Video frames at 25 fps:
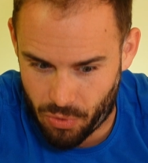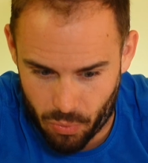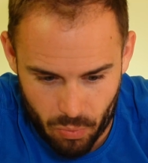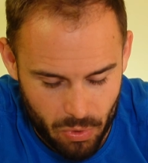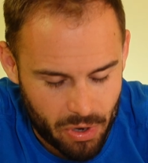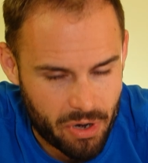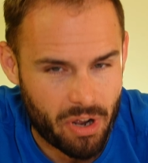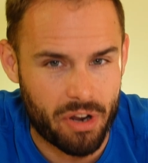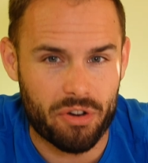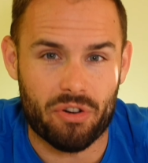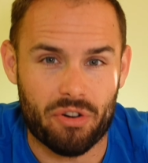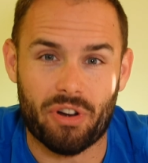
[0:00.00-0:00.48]

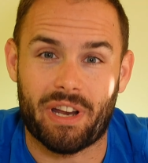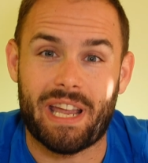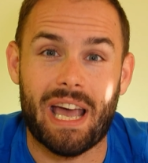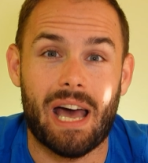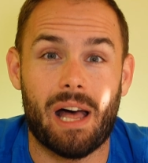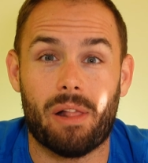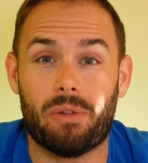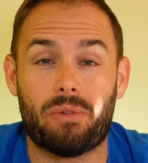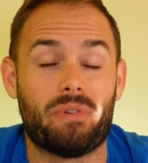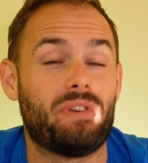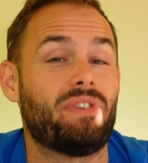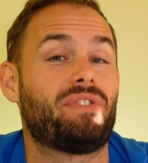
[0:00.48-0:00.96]
100
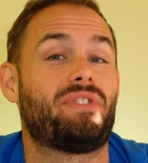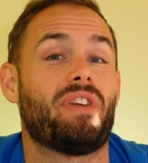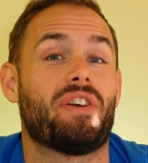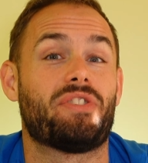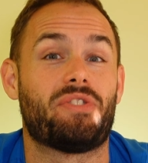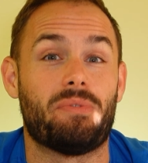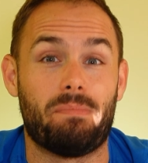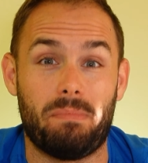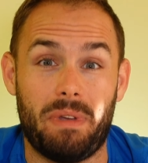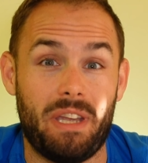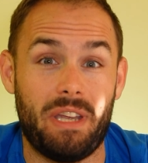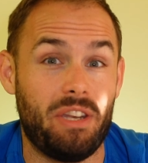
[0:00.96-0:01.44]
calories,
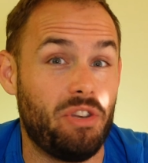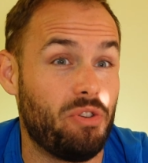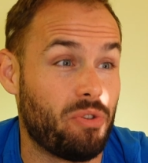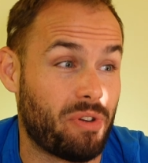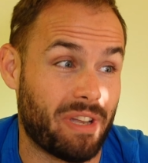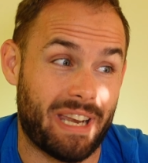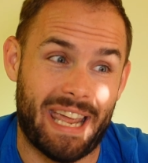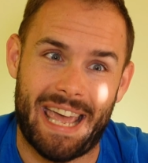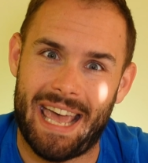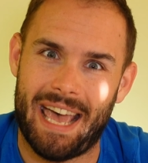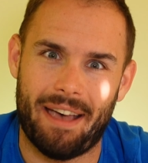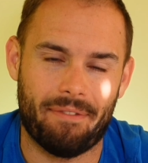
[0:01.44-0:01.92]
doesn't mean you
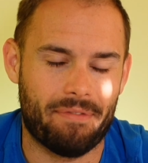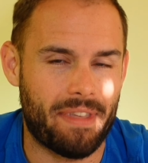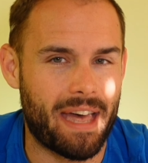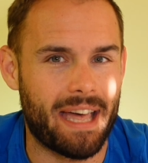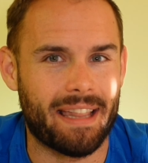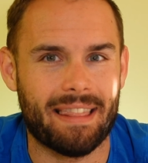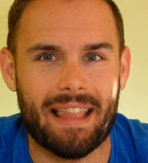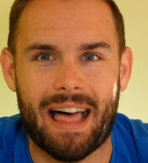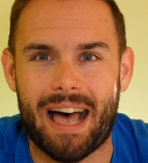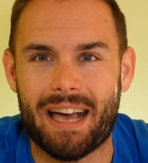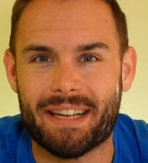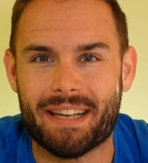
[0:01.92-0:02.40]
can have
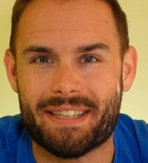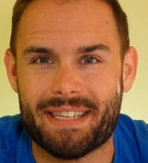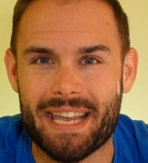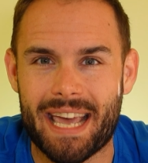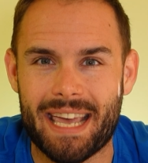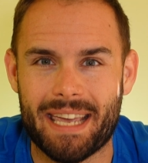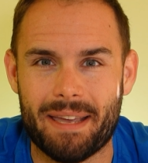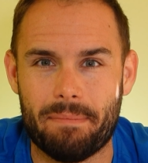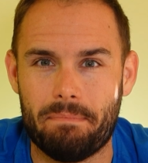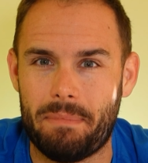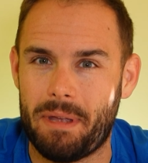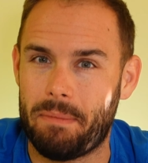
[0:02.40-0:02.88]
that
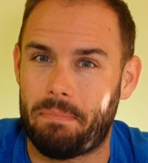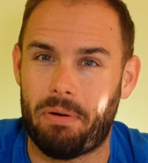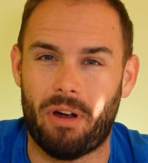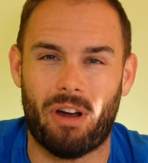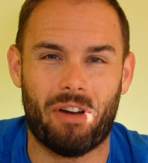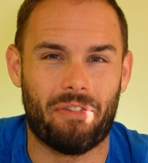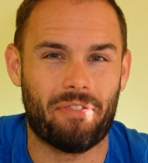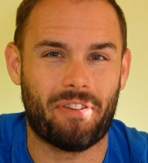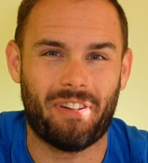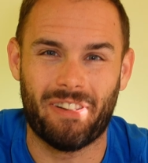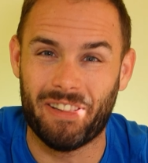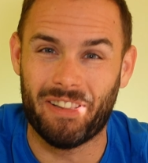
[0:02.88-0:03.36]
latte and be
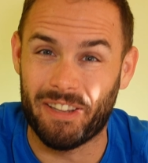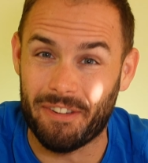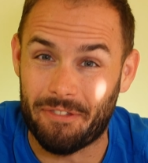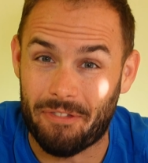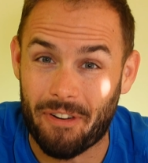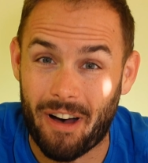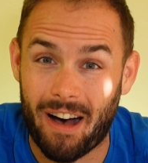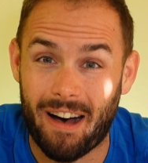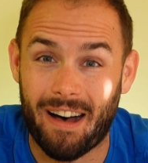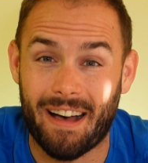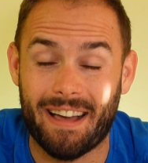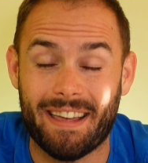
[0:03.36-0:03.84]
perfectly
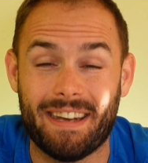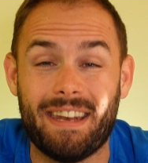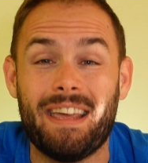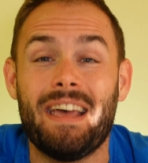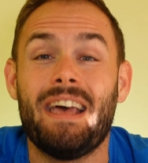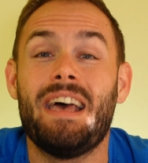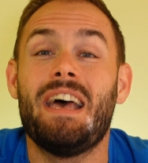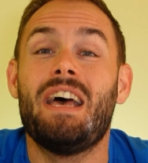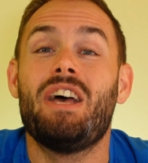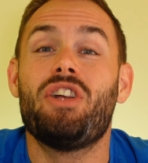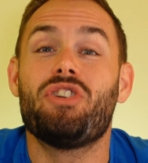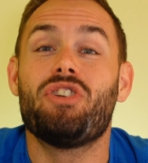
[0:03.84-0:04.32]
fine.
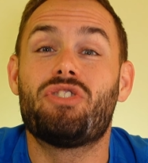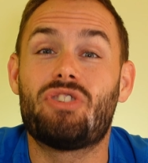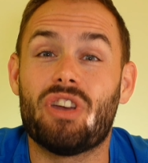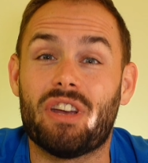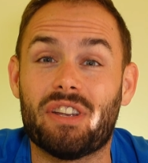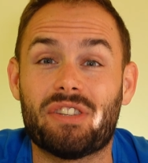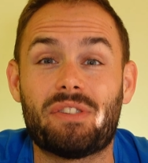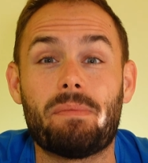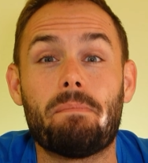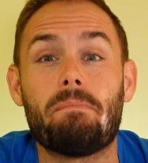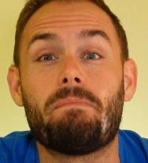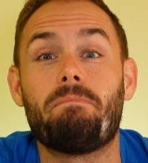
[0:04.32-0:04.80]

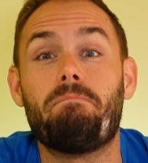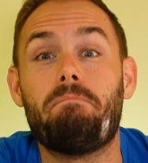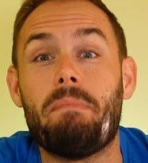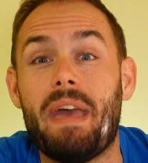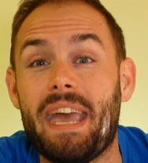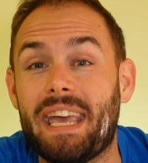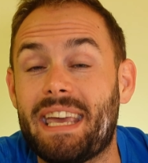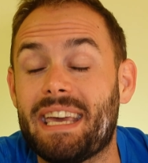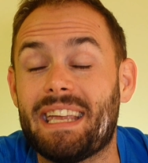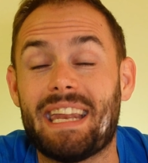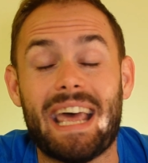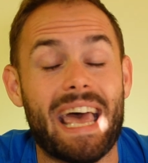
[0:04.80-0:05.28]
Just
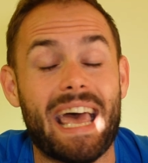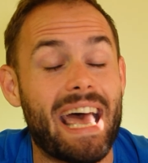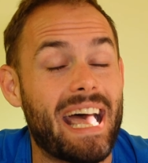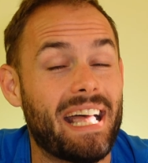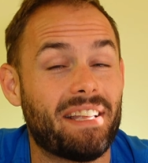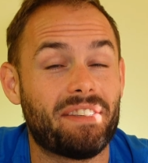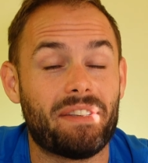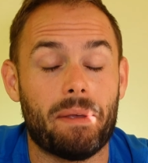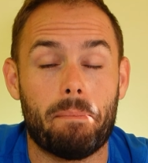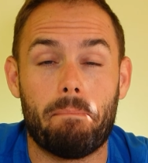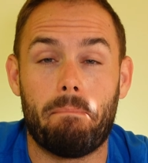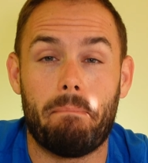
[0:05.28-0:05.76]
make it
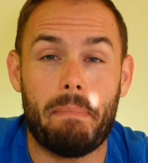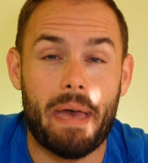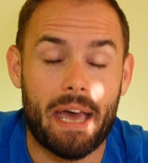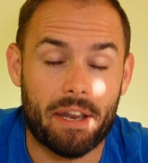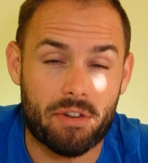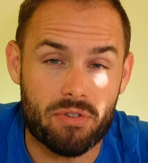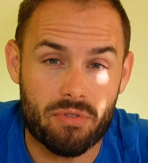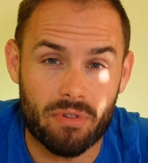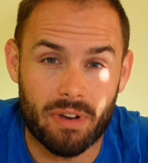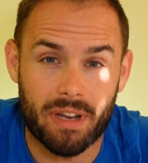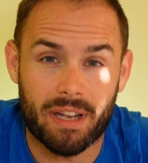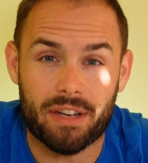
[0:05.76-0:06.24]
as a
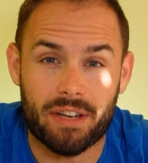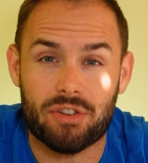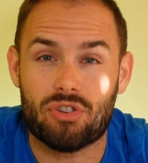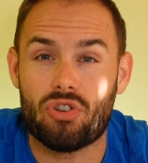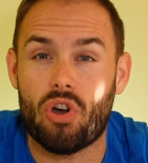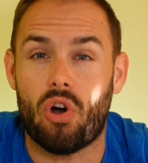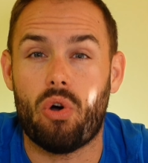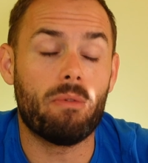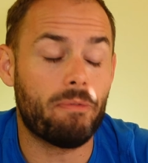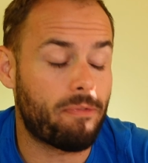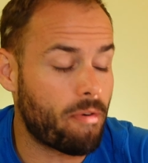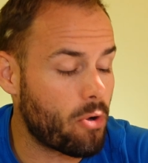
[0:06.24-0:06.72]
metric.
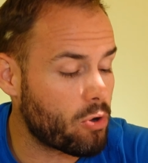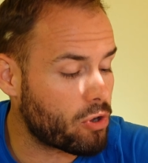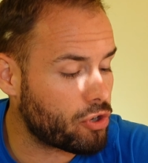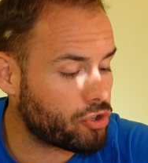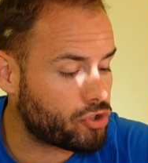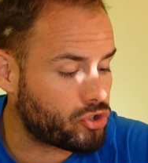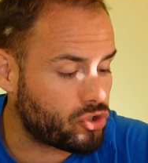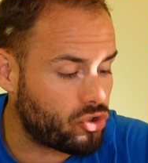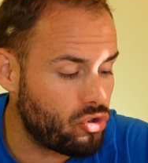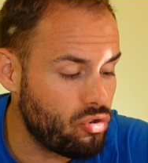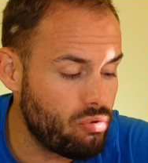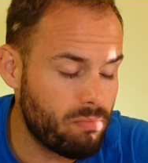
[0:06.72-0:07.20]
Don't
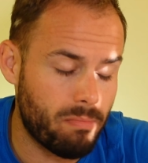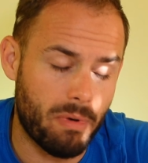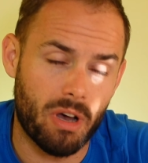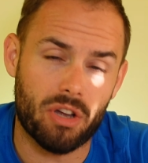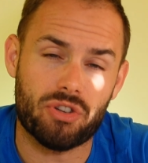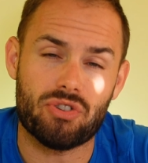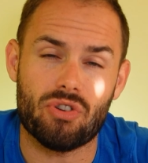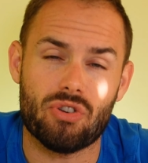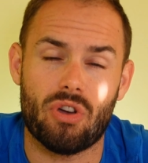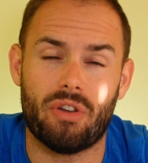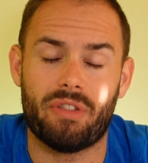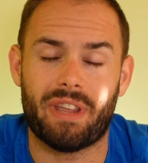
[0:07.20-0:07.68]
focus too
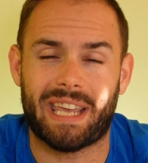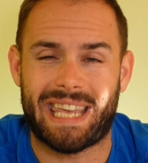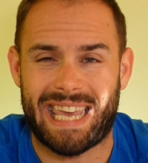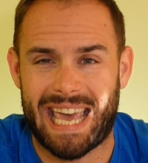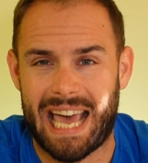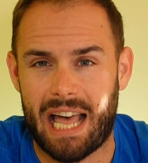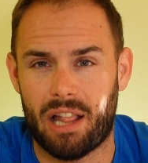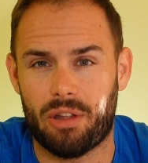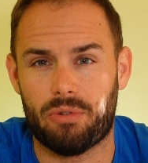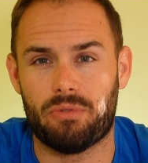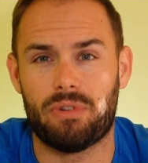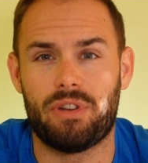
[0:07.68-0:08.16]
much on the
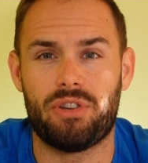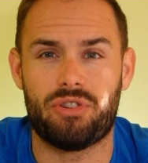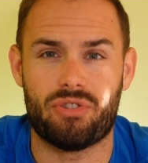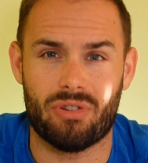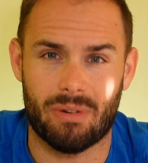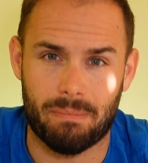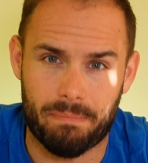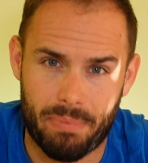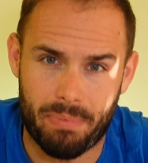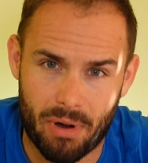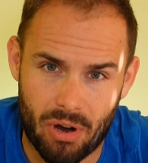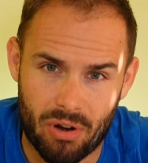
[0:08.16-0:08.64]
calories
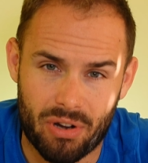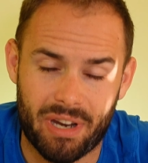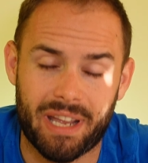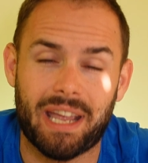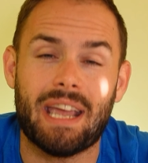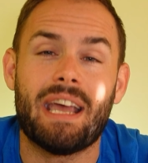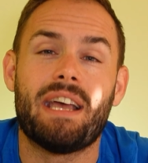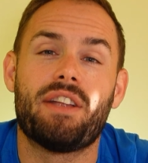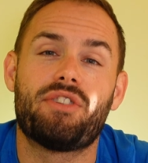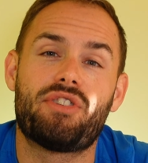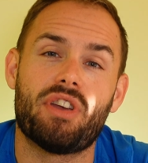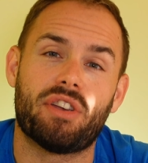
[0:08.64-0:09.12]
you're
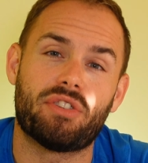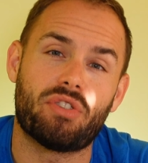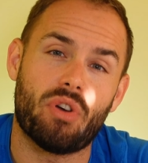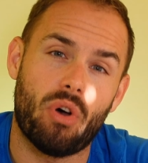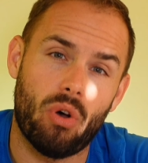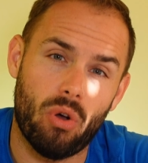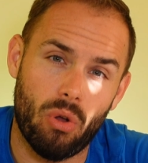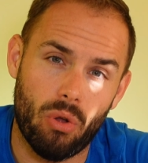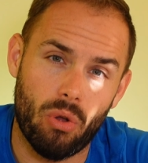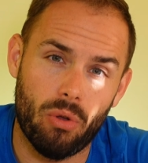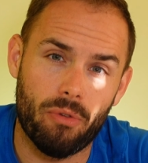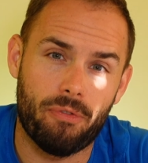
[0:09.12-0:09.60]
burning. Just
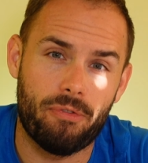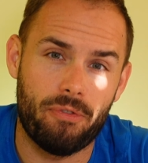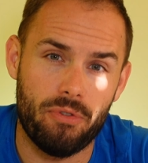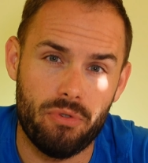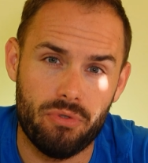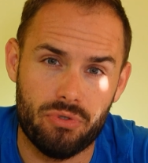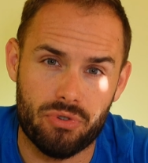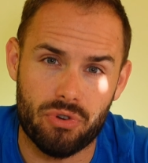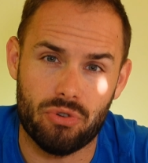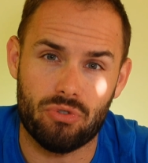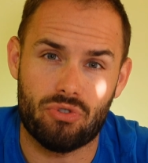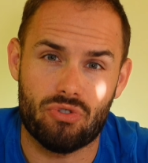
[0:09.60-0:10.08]
whole
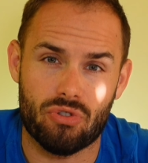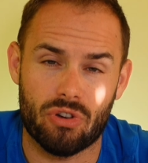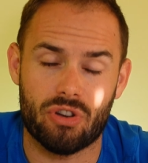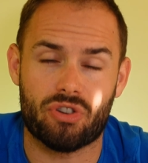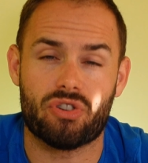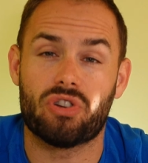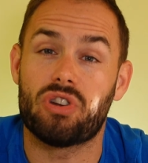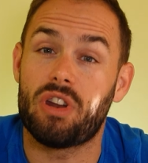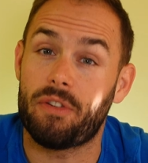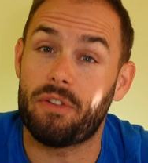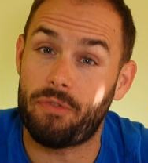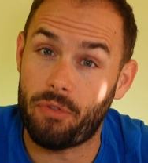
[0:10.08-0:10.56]
food
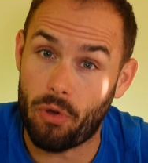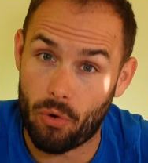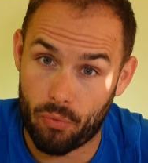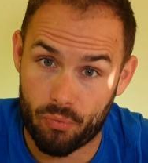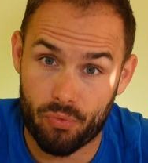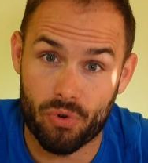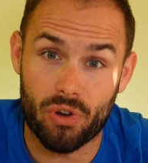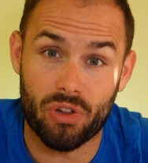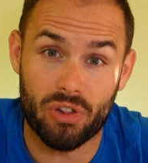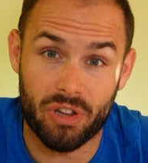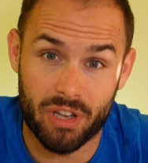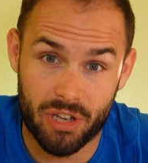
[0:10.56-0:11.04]
nutrition if you're
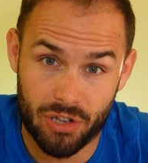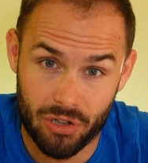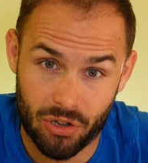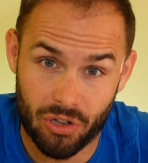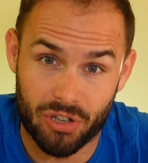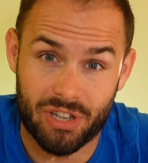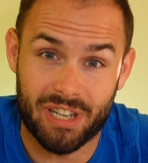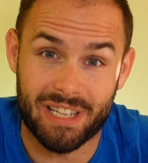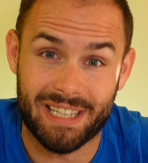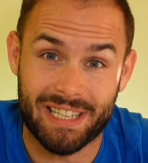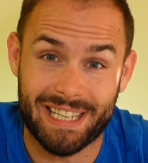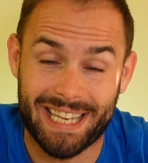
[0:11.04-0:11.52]
really
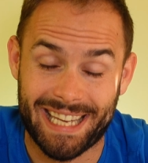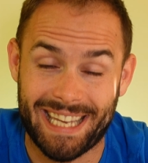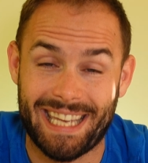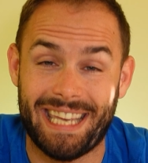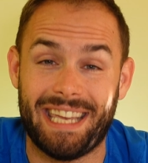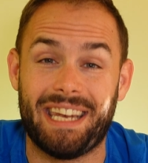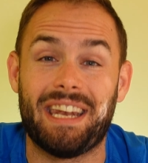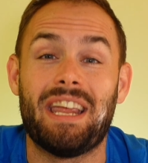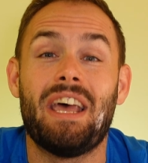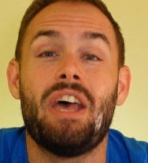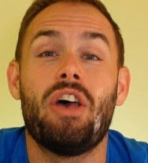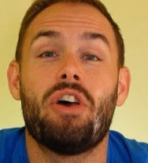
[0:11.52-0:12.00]
looking to
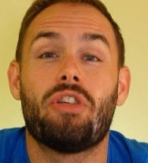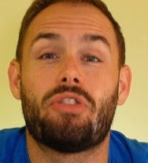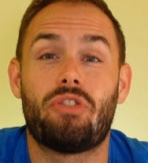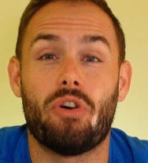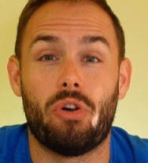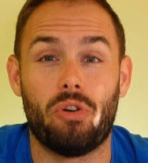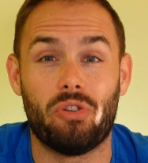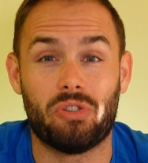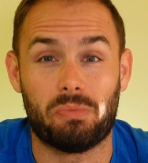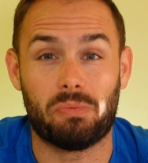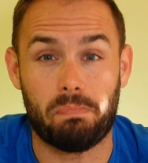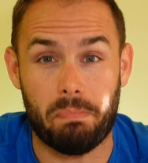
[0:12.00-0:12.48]
hit
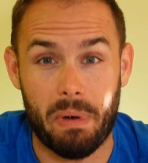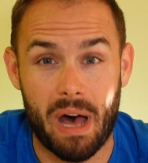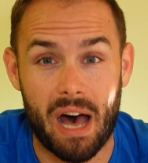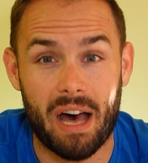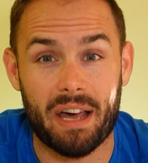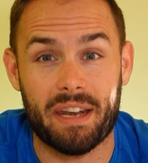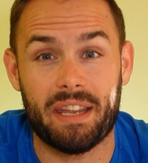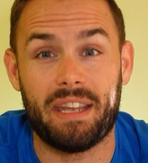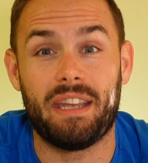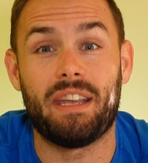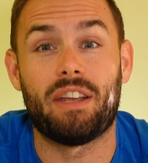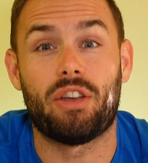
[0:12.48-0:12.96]
those
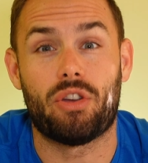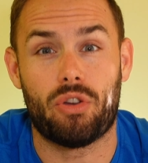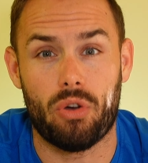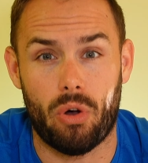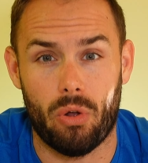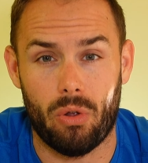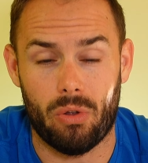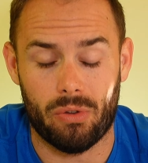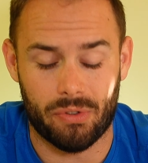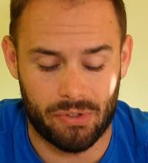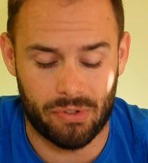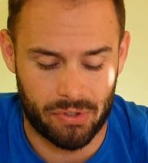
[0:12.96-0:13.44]
body
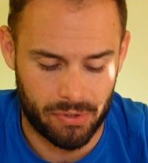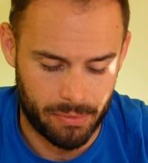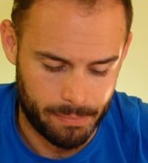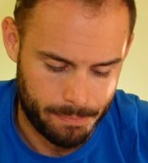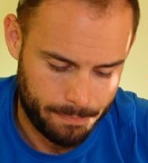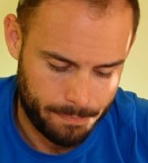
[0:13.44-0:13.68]
goals.